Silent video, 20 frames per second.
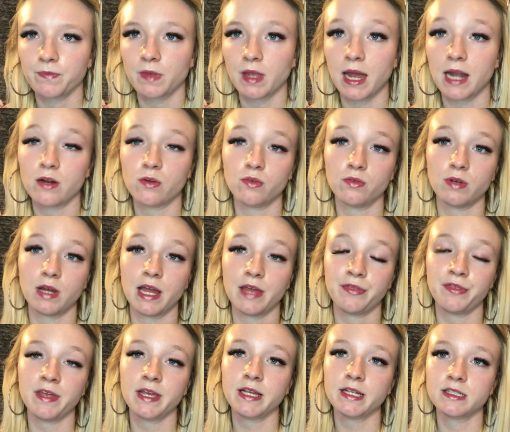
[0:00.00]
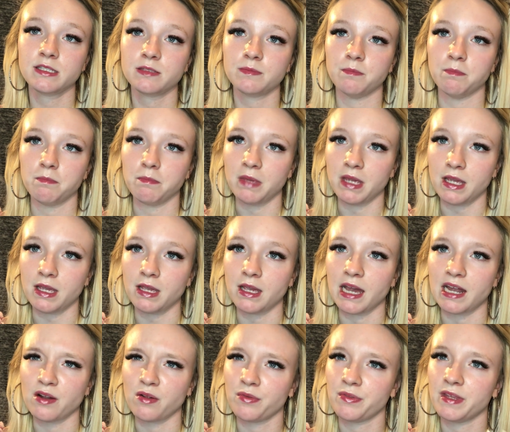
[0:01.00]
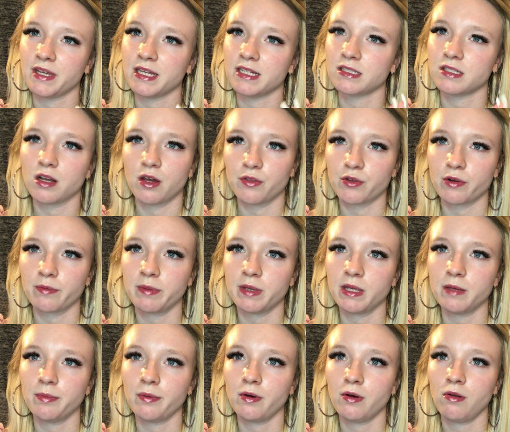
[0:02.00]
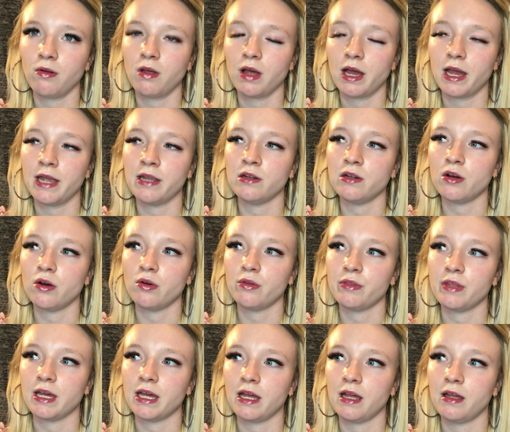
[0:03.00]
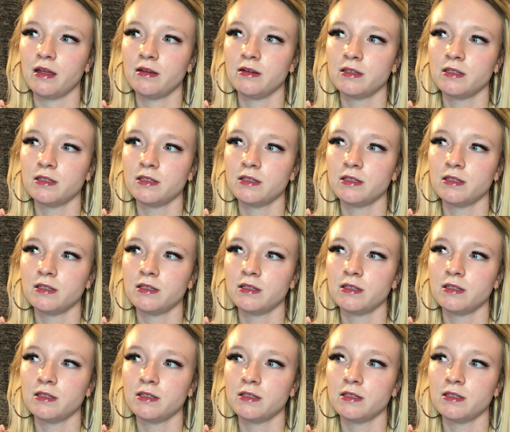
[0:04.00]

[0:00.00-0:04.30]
I think it's me. I don't think it's other people. I know that,